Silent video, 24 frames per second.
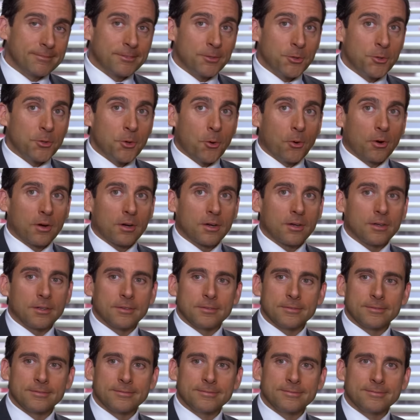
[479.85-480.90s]
New York,
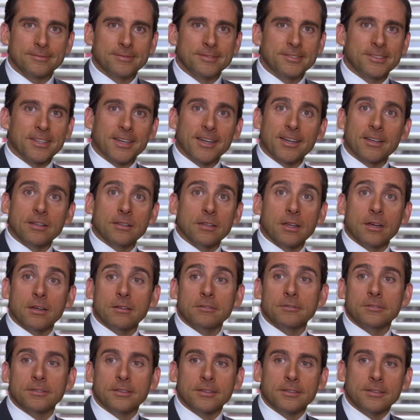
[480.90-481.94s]
city of
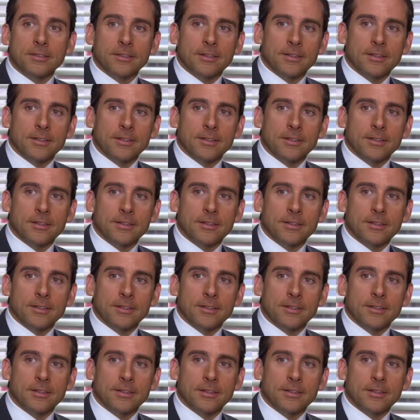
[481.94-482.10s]
love.